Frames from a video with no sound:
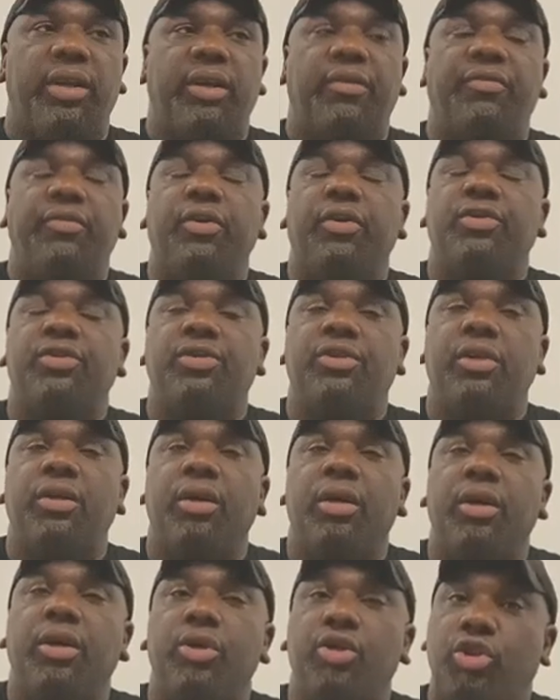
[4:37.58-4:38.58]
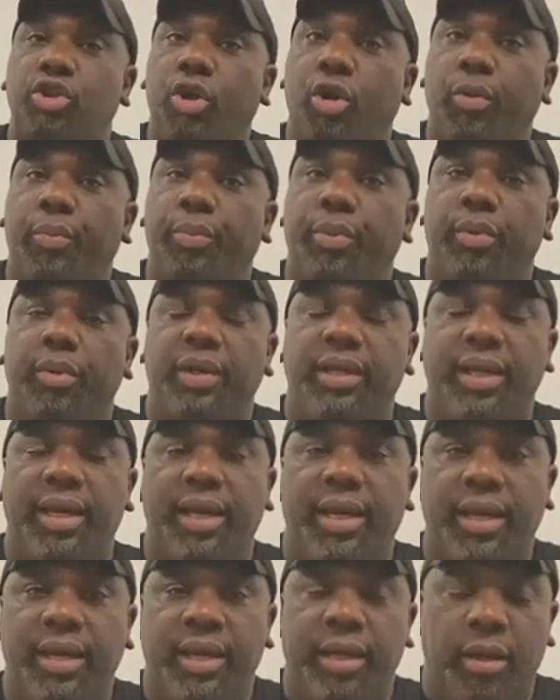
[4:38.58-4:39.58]
first job,
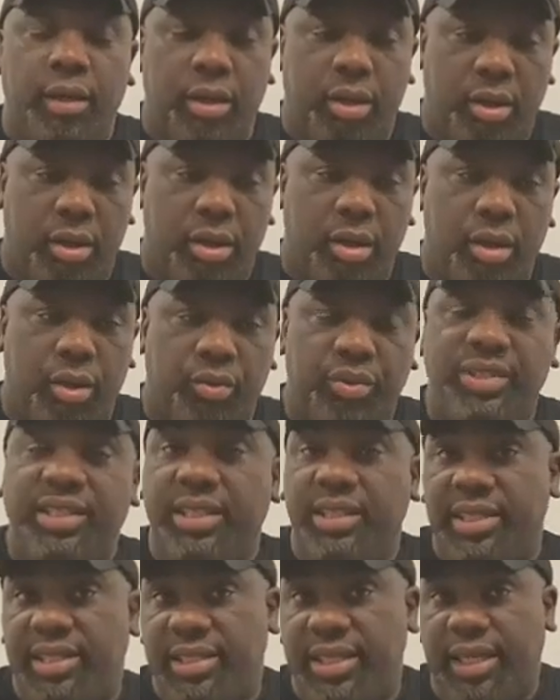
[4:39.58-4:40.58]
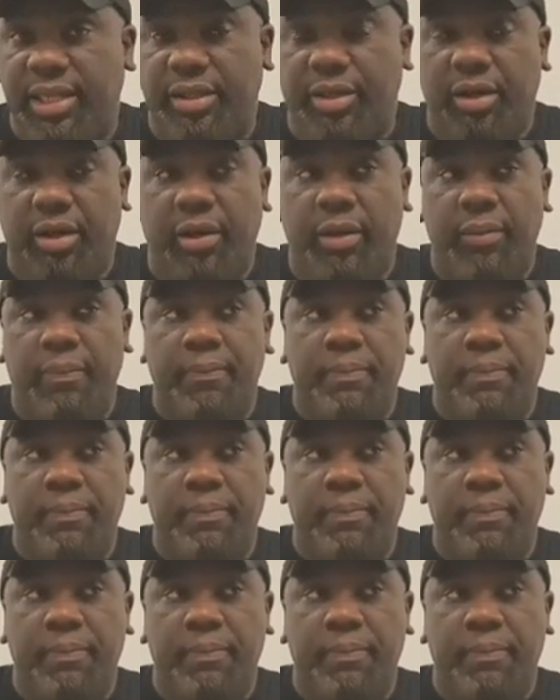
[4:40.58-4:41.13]
yeah, within the sector.